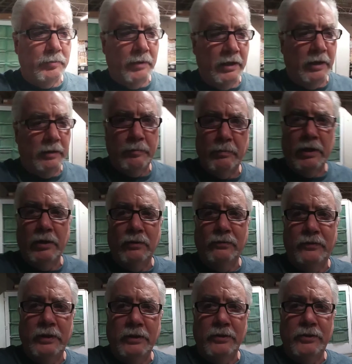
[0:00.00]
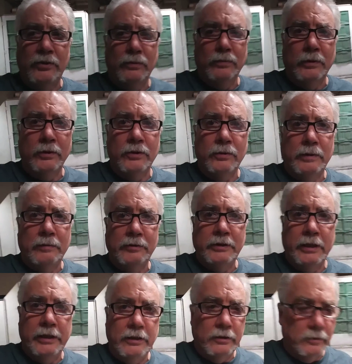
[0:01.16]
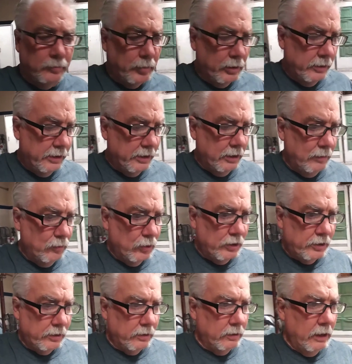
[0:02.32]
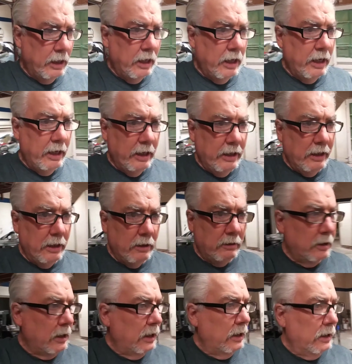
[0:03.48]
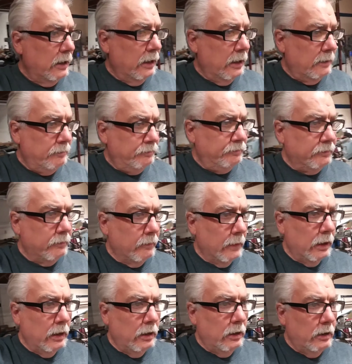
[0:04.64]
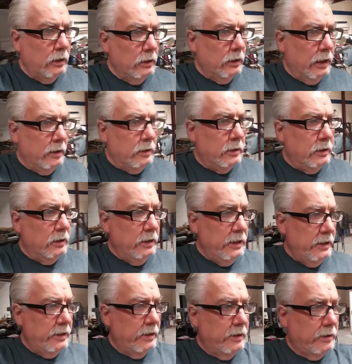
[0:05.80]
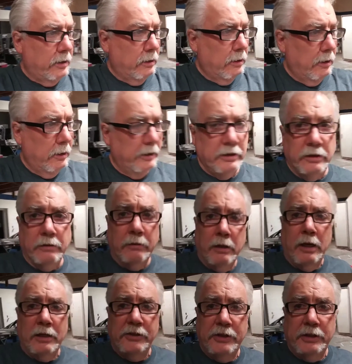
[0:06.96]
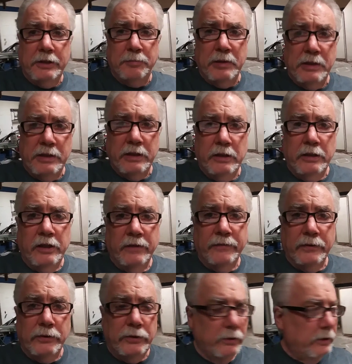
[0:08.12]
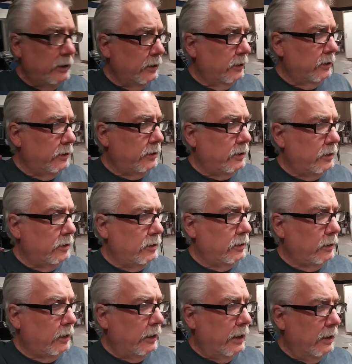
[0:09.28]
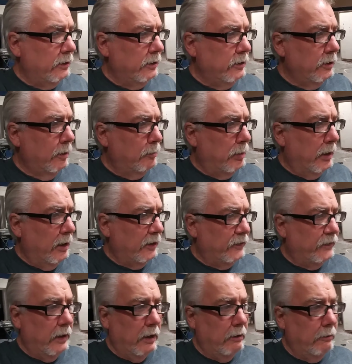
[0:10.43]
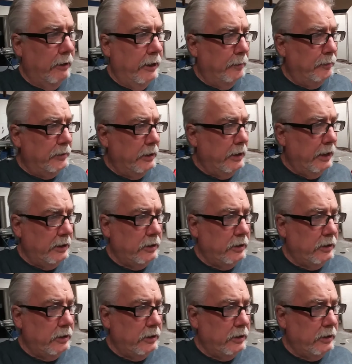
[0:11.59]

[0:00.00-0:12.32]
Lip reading: My old fingers don't work so well with tiny little parts anymore. So, anyhow, uh, got the niece's car in the garage. It's been sitting here for 2 years. Took it out the jump box, fired right up today.